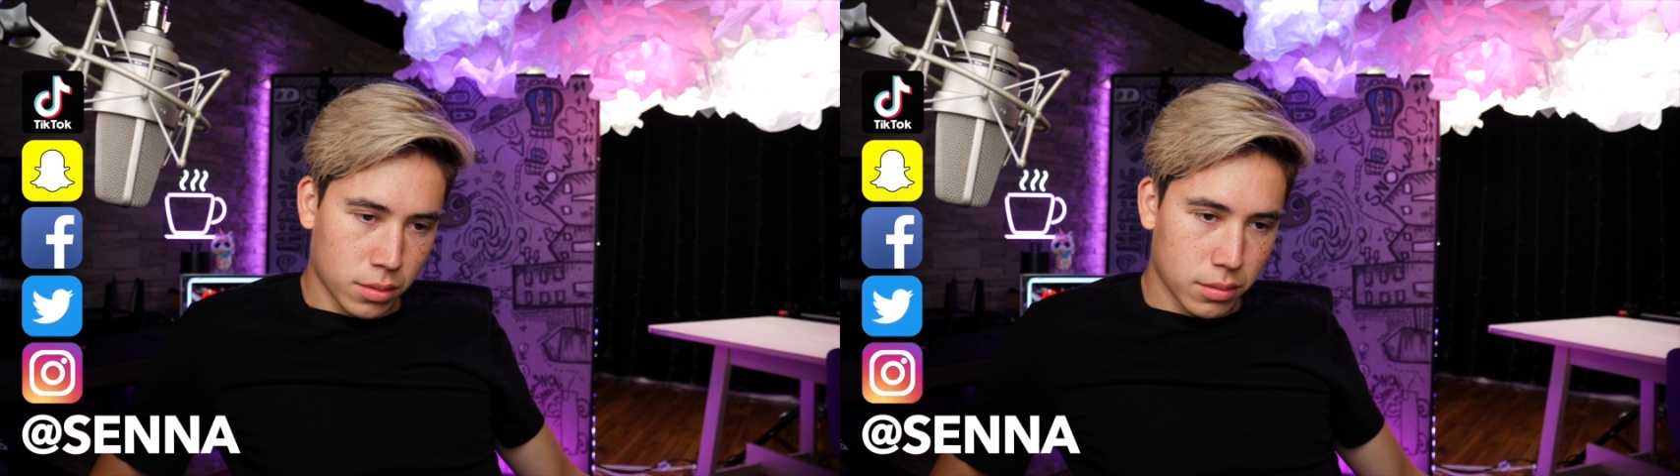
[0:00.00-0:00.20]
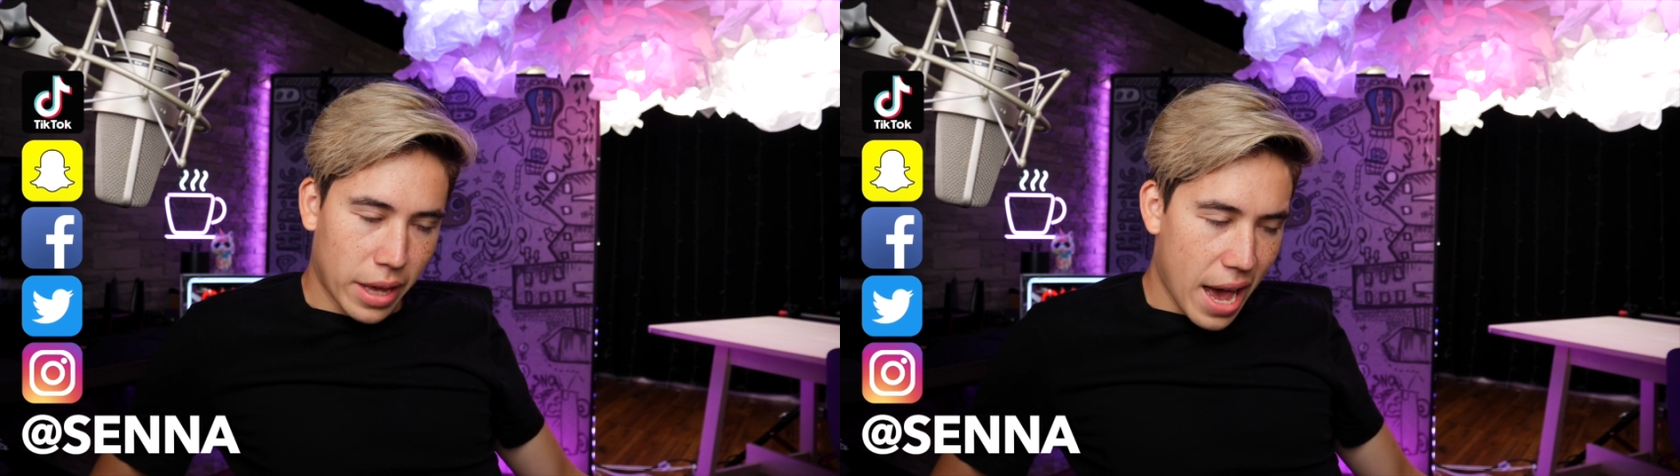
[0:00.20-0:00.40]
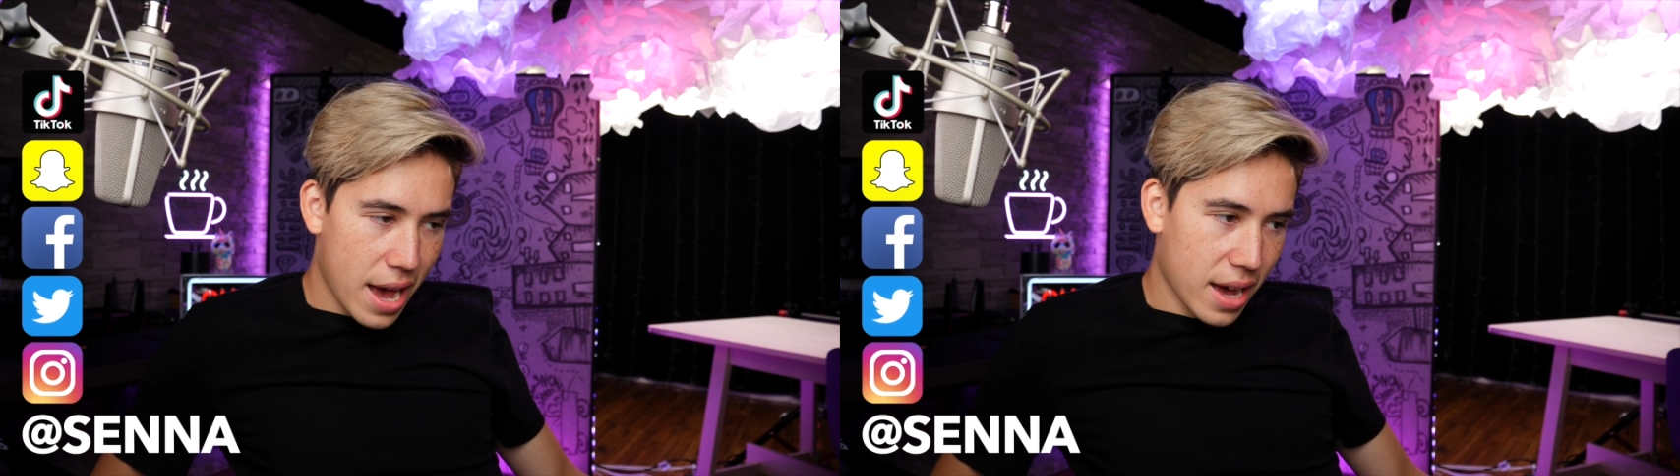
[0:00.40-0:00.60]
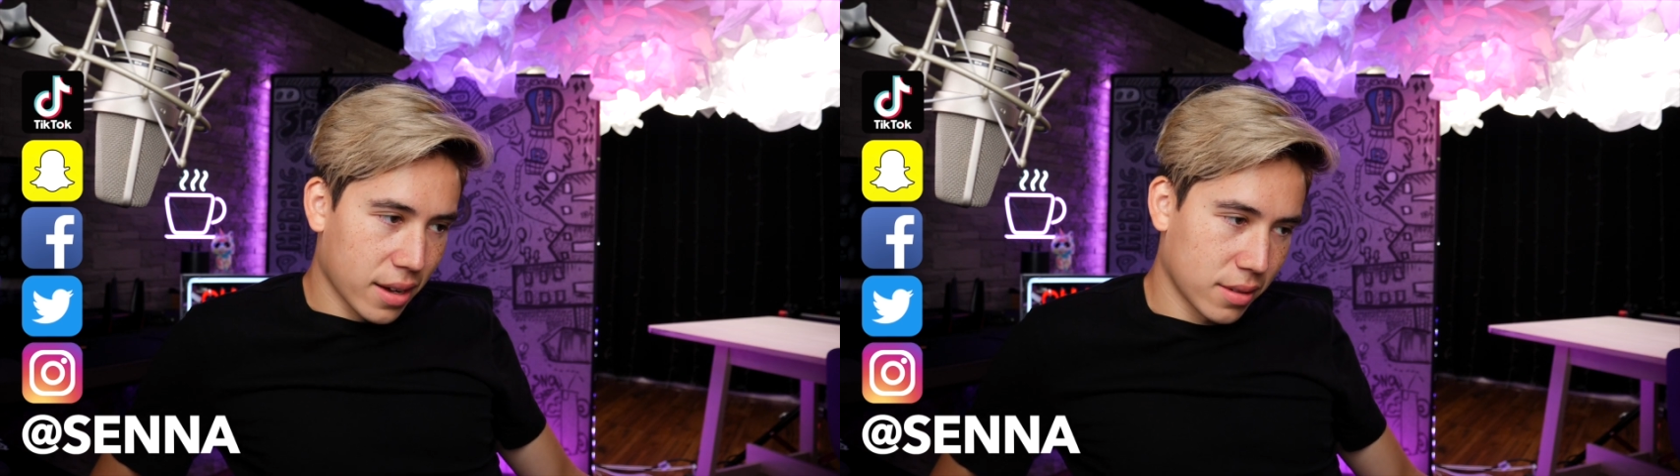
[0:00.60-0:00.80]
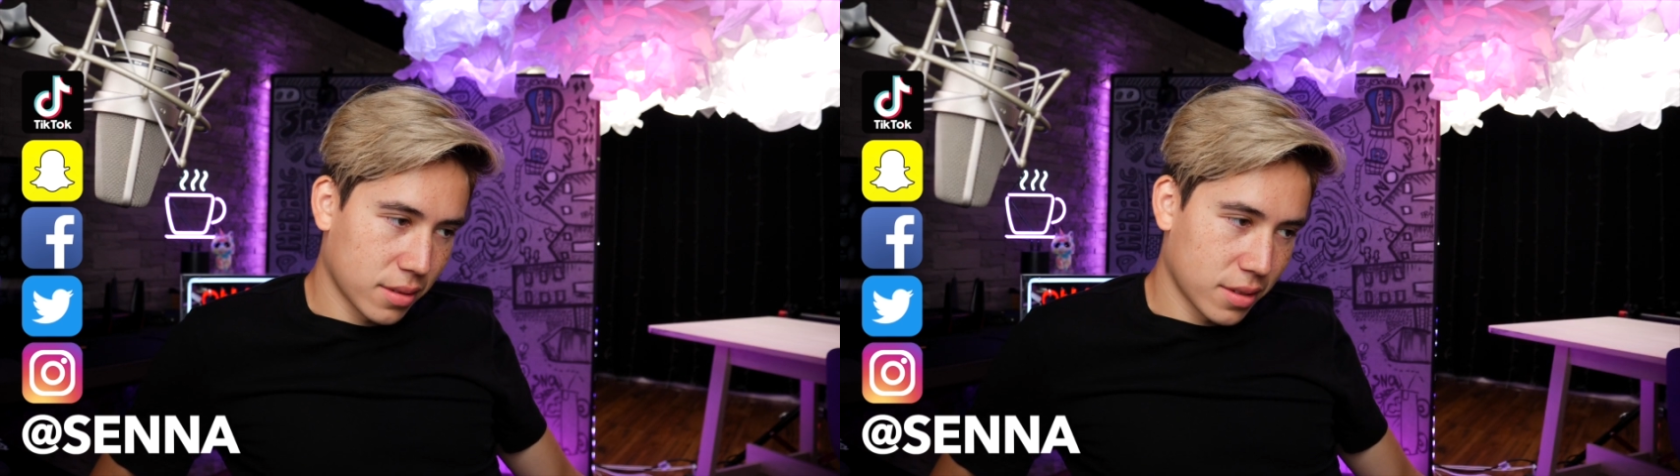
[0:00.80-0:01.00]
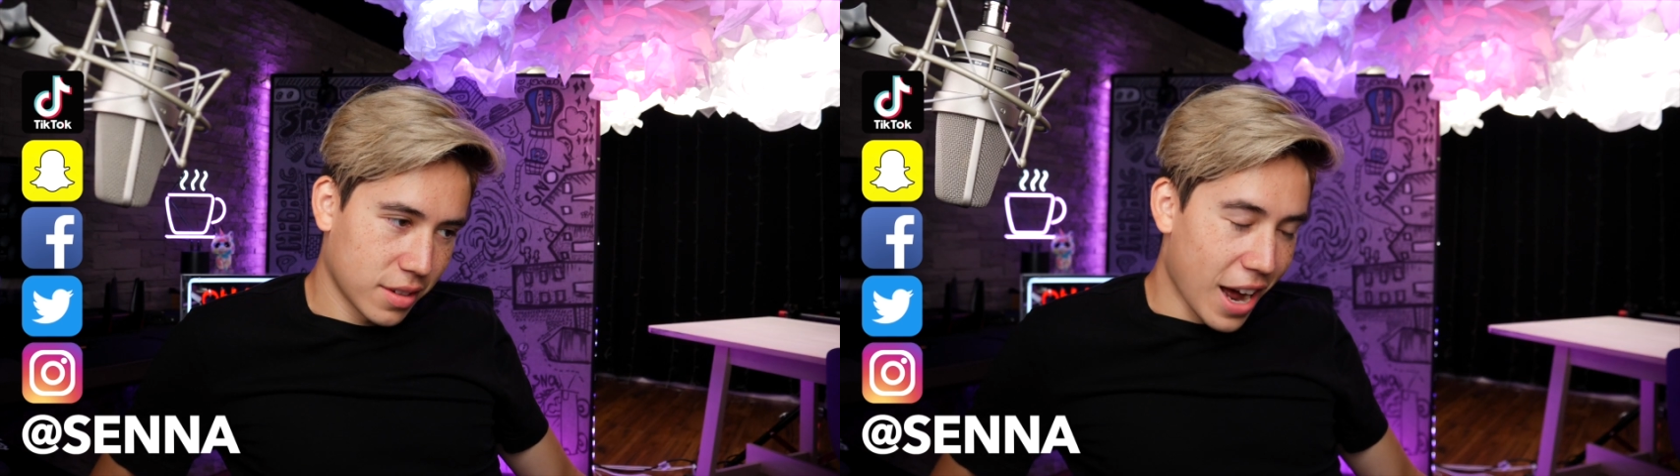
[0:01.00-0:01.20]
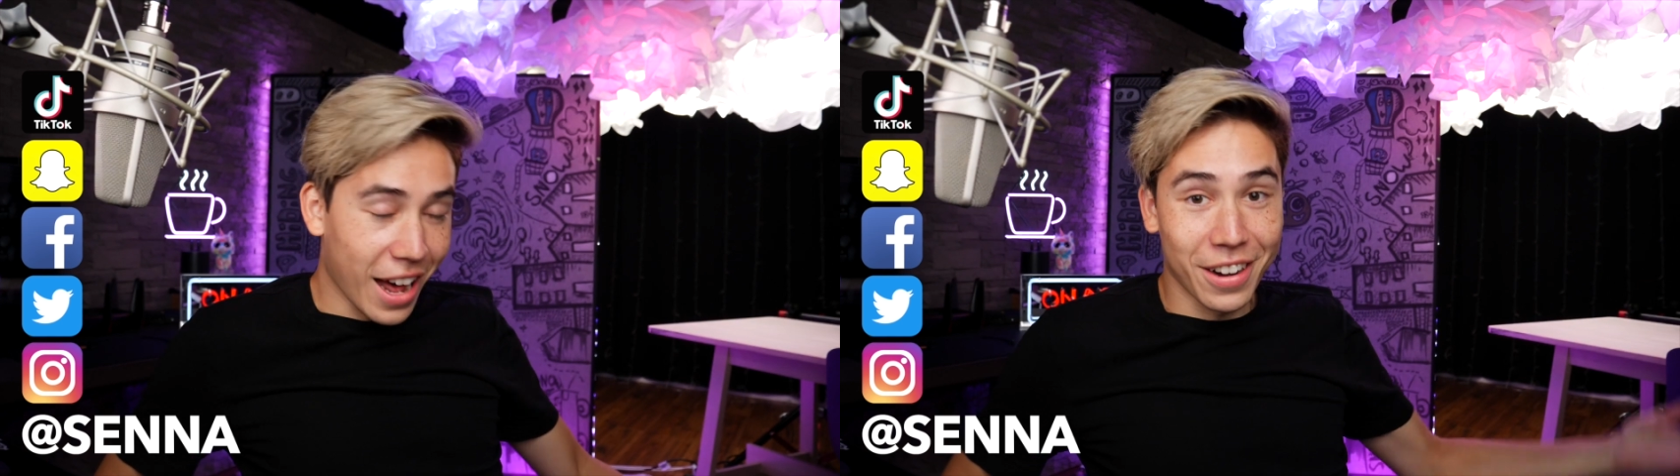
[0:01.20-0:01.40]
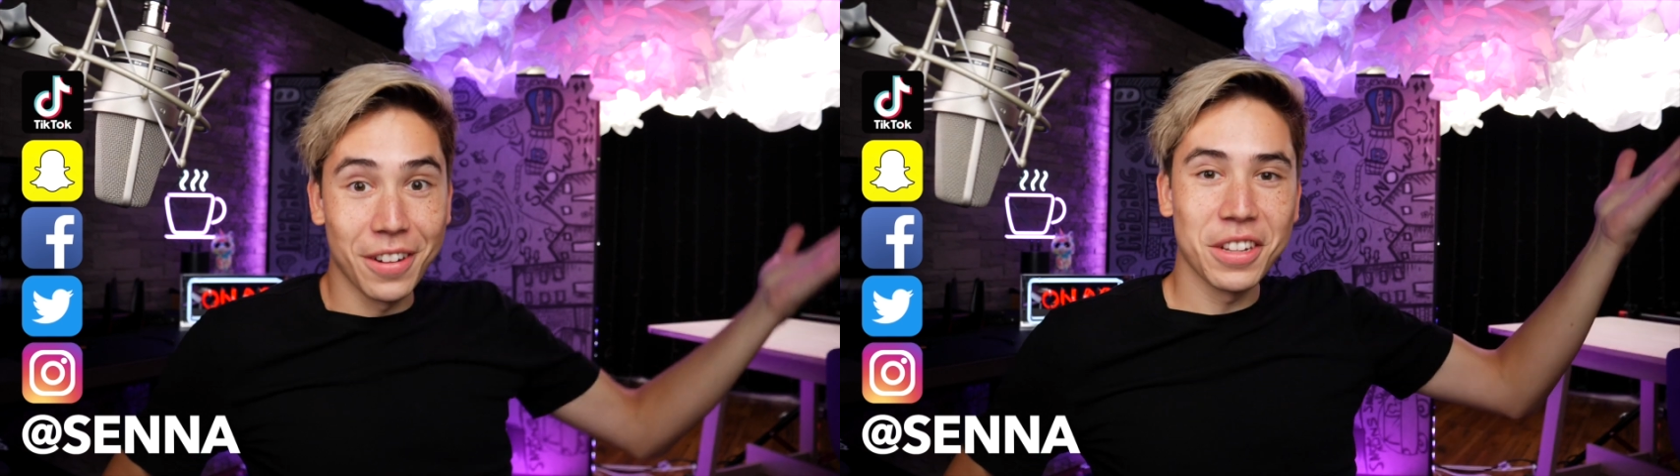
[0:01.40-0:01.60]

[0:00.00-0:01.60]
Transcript: Yeah. I don't know.